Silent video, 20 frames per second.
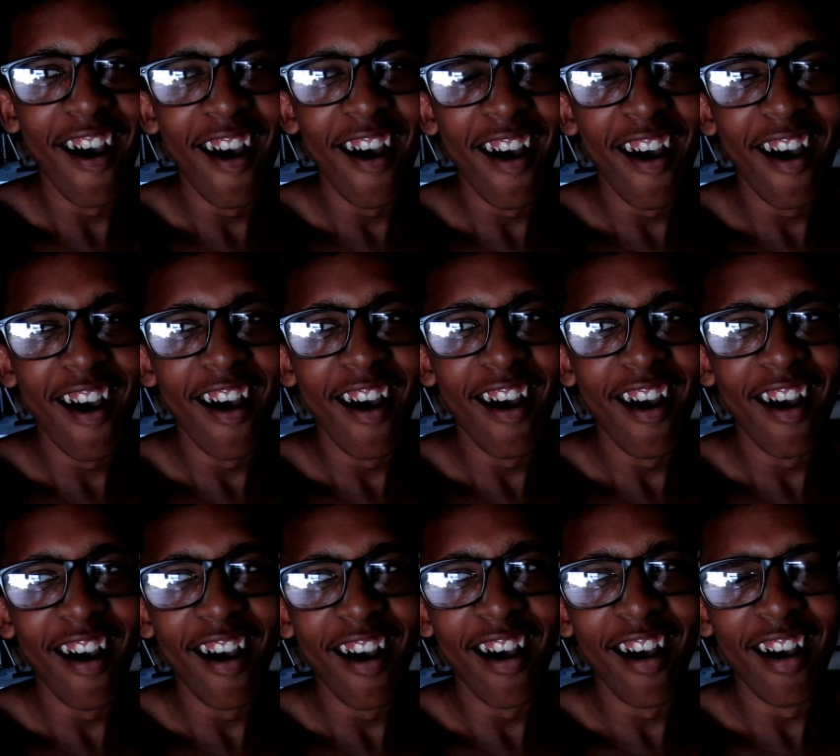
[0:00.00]
I don't
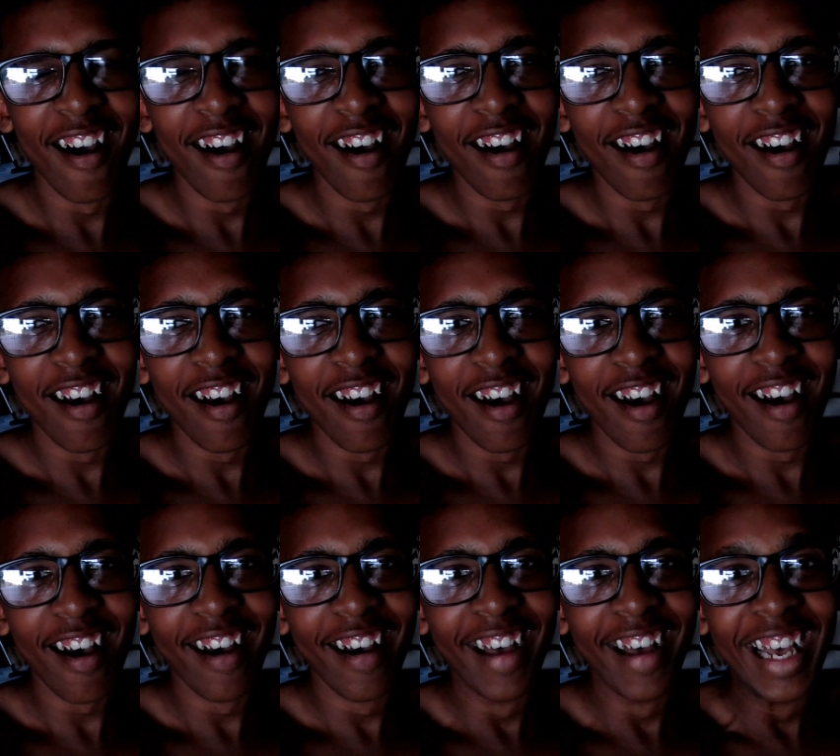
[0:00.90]
know, but if,
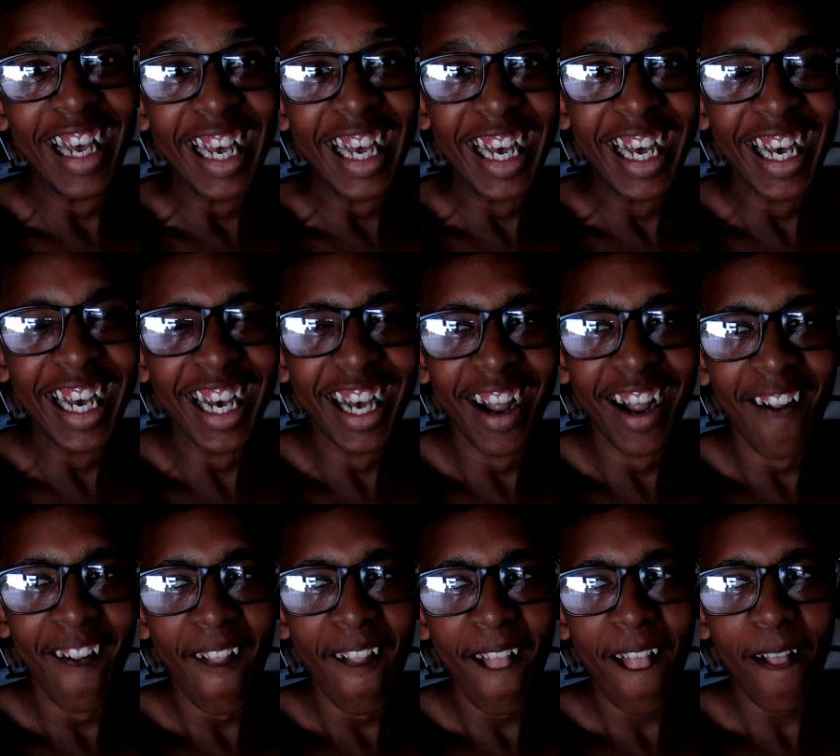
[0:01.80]
if it's one of your
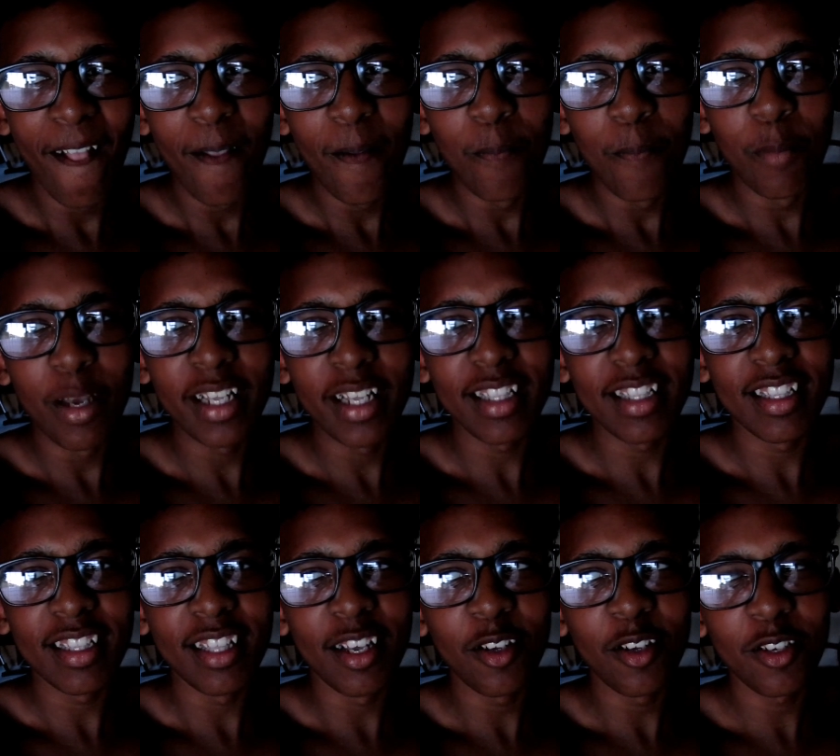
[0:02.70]
pranks. Mate,
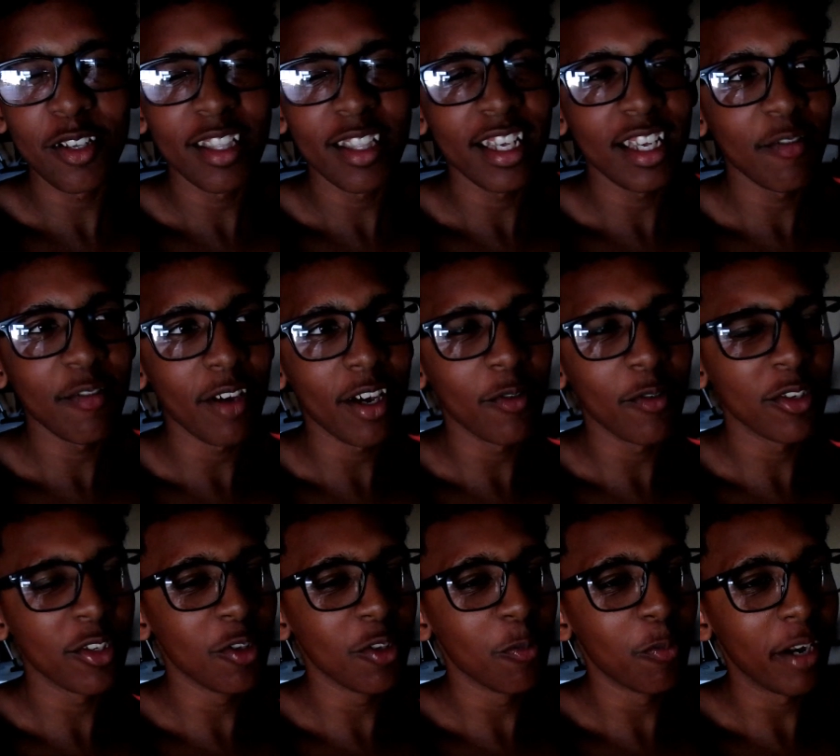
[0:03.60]
don't you think if I was
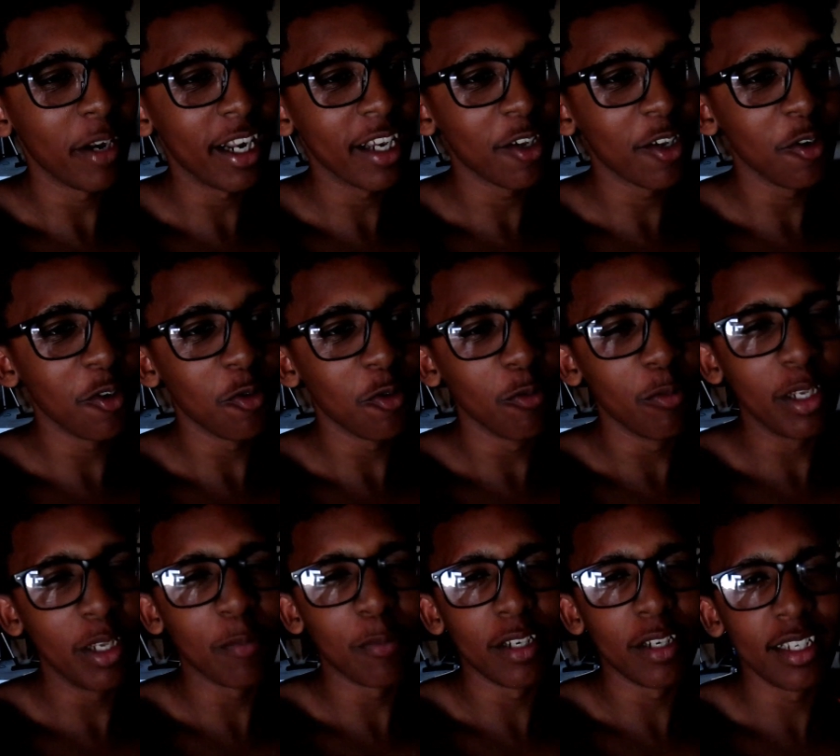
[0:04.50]
yeah. to prank you, to be
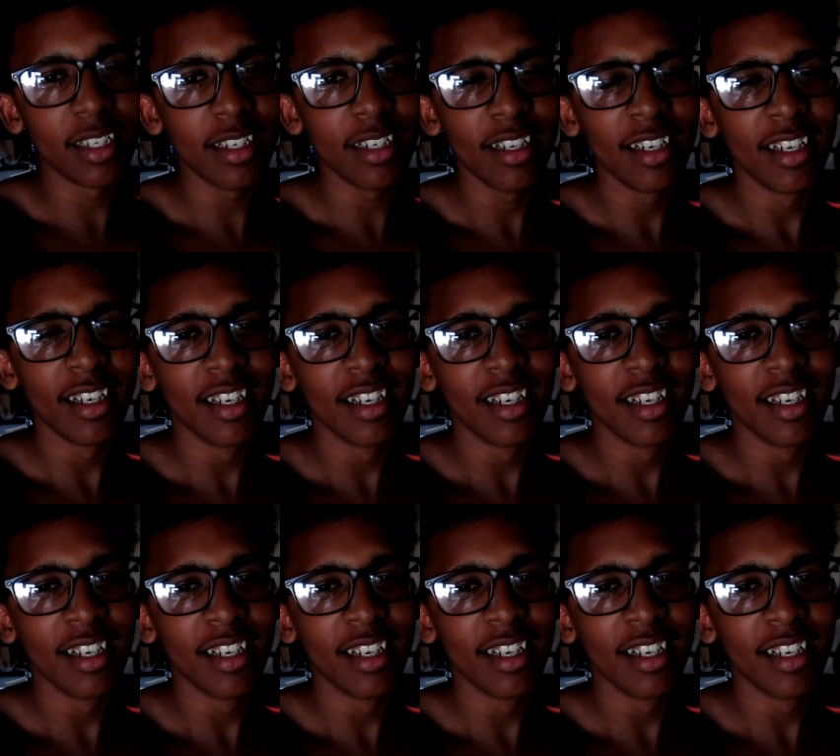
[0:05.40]
in person?